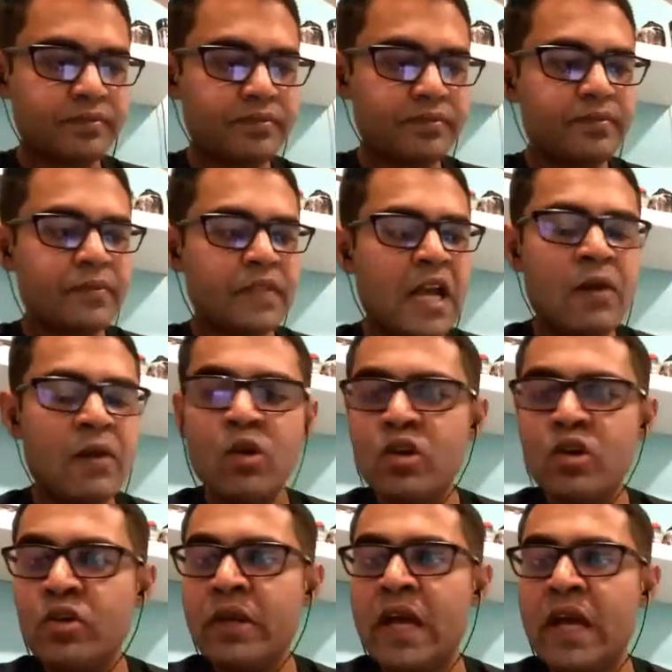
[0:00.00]
I want to
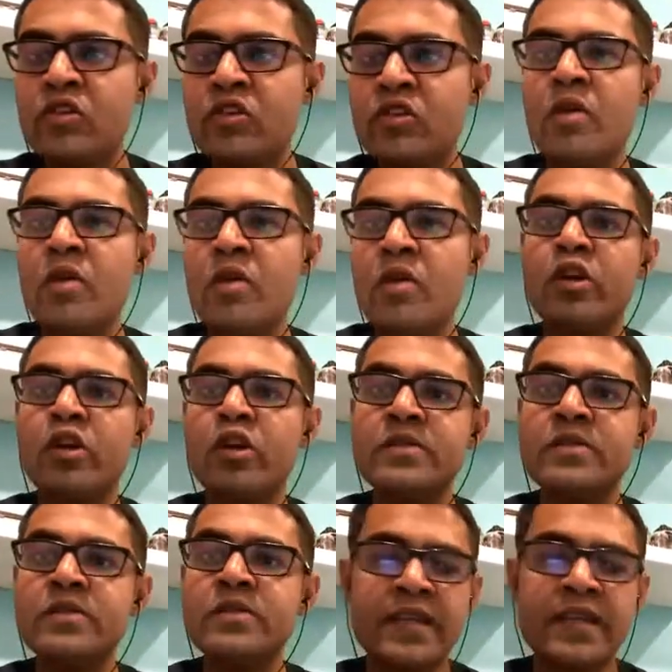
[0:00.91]
calculate what is my
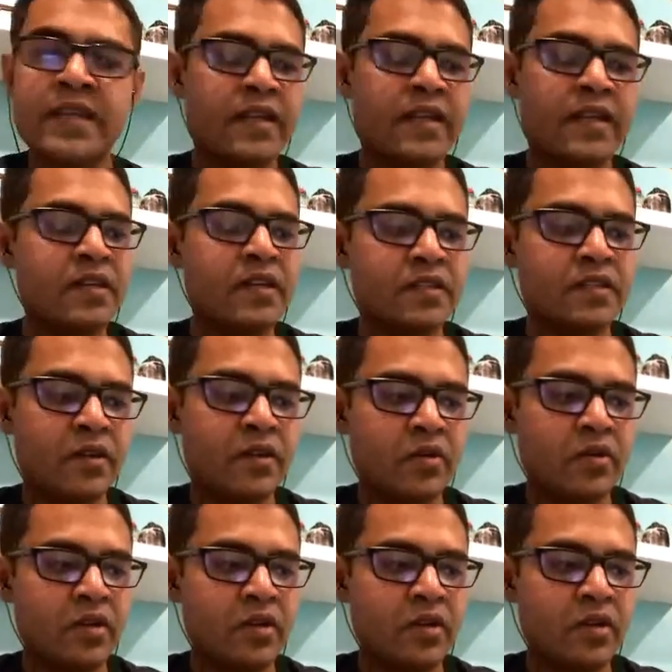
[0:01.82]
second discount.